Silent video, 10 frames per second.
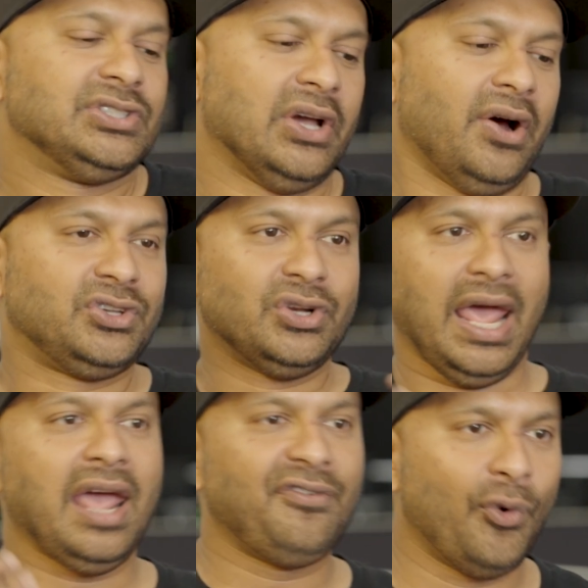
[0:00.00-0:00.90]
So
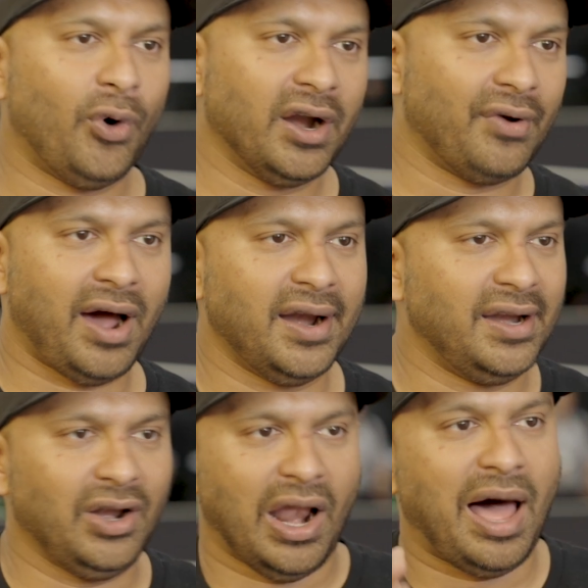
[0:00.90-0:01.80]
today, if you want to
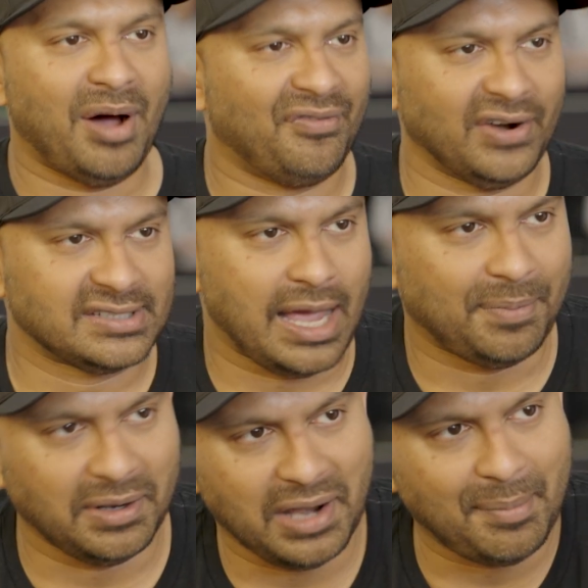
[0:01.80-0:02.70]
run Llama, for
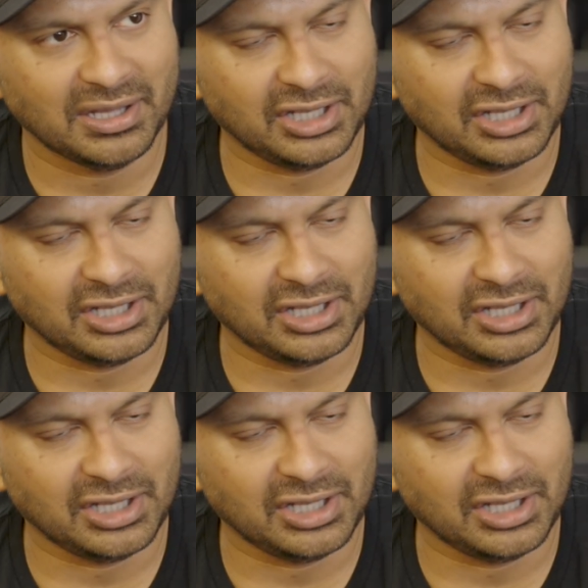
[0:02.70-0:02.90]
example, Llama